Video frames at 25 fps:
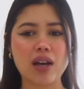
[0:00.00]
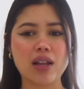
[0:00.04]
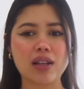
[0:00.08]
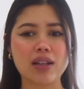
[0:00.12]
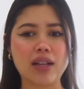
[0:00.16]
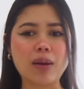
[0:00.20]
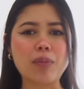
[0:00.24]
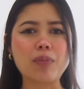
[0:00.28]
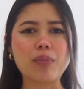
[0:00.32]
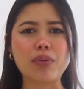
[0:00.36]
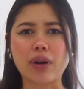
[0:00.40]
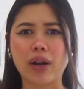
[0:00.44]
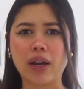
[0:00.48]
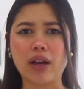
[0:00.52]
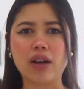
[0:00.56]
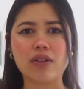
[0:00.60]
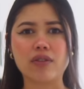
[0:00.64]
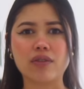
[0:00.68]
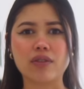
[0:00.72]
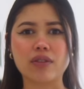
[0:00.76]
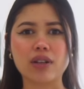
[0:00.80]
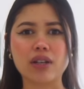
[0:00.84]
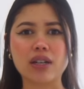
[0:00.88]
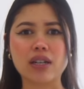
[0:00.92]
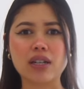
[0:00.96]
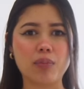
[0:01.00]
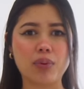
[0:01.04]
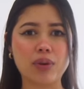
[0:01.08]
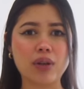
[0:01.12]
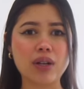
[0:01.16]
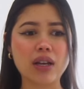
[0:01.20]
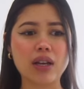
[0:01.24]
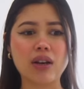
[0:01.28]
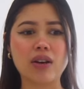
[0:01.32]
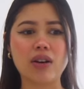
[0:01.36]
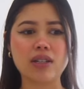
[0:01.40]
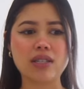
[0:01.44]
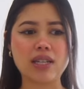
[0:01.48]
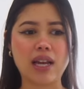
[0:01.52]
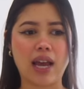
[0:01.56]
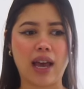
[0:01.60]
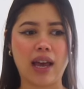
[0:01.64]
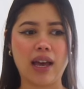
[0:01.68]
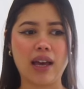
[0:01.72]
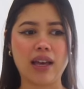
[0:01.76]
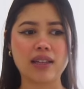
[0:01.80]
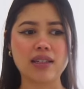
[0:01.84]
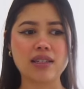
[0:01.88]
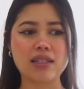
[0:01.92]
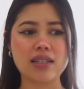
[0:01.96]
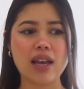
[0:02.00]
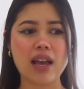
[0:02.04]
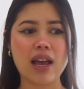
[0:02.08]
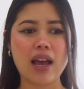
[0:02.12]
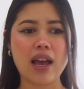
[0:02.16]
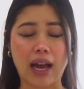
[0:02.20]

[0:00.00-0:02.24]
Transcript: like, pray over it, put it in God's hands,